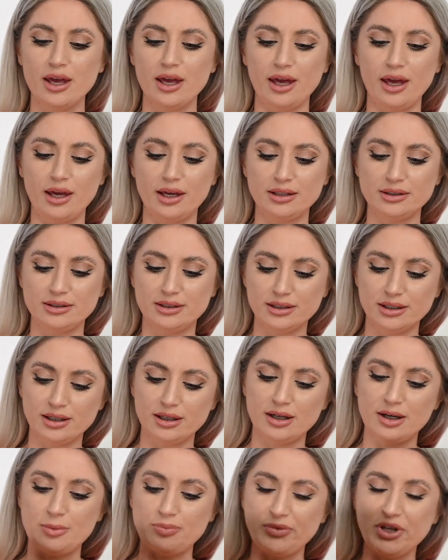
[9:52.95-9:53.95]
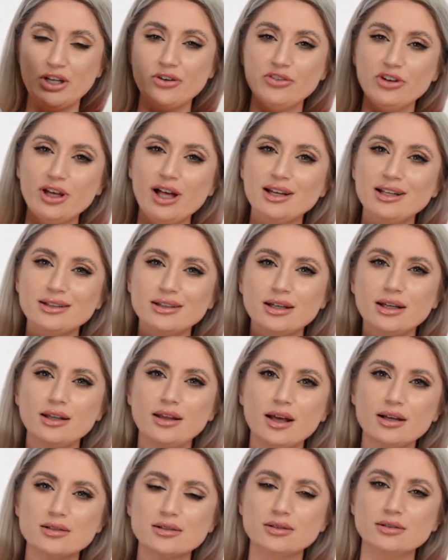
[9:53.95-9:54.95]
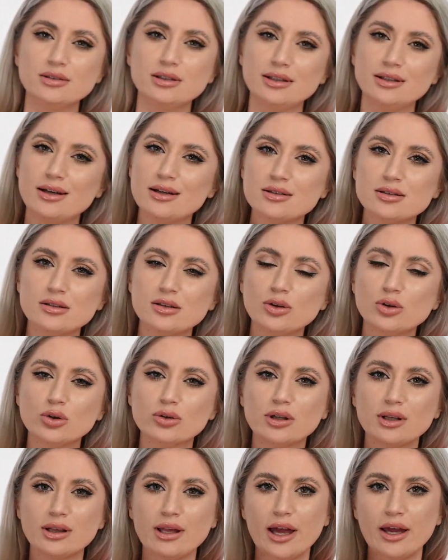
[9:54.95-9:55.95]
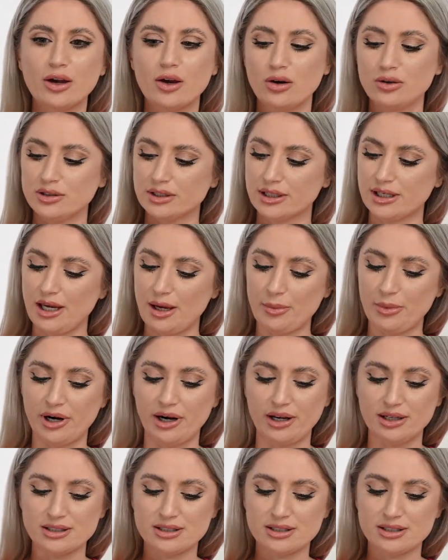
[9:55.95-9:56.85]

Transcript: and in reality it doesn't look like on the camera,